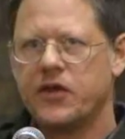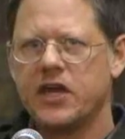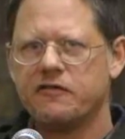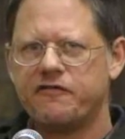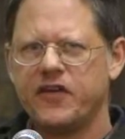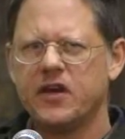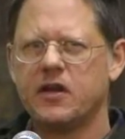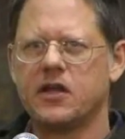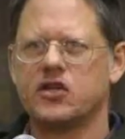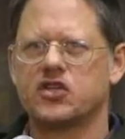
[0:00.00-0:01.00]
The
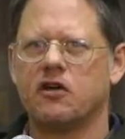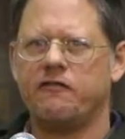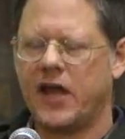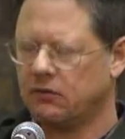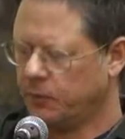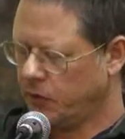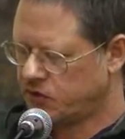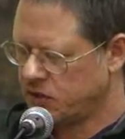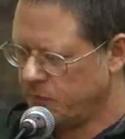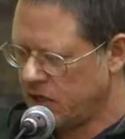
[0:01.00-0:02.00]
infinities
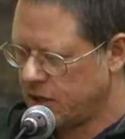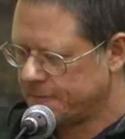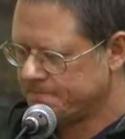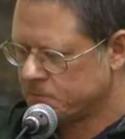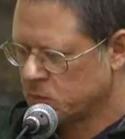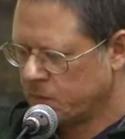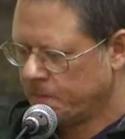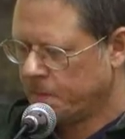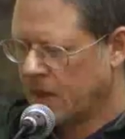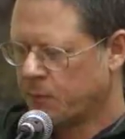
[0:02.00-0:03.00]
available to me
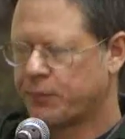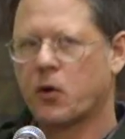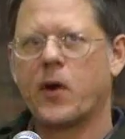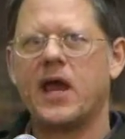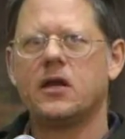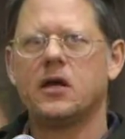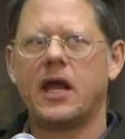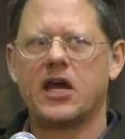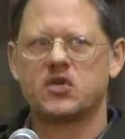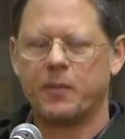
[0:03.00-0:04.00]
paraded
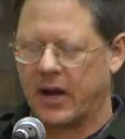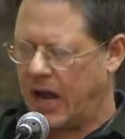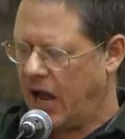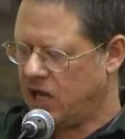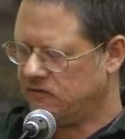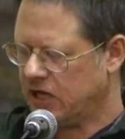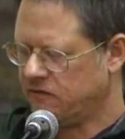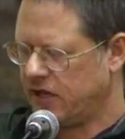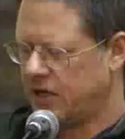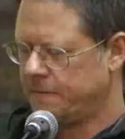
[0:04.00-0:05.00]
as
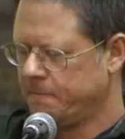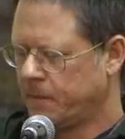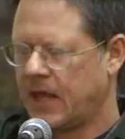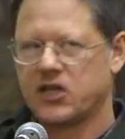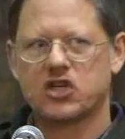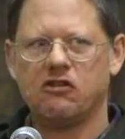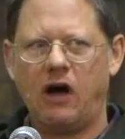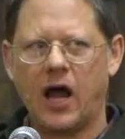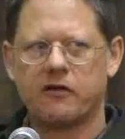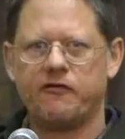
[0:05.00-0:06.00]
beguilingly as
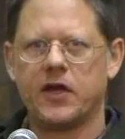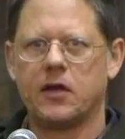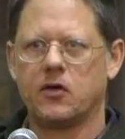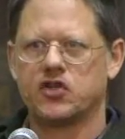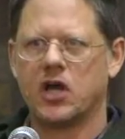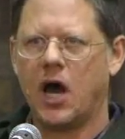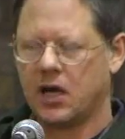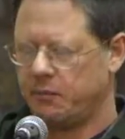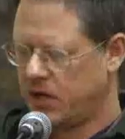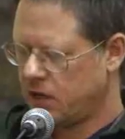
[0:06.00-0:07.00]
clock figures
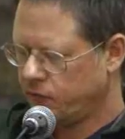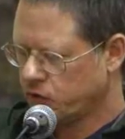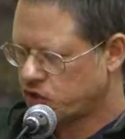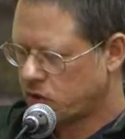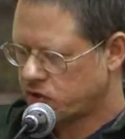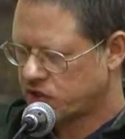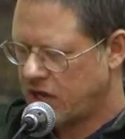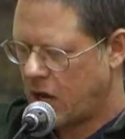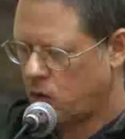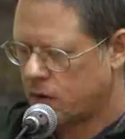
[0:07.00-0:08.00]
on a medieval church
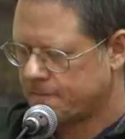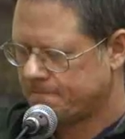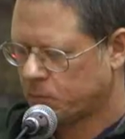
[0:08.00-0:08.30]
tower.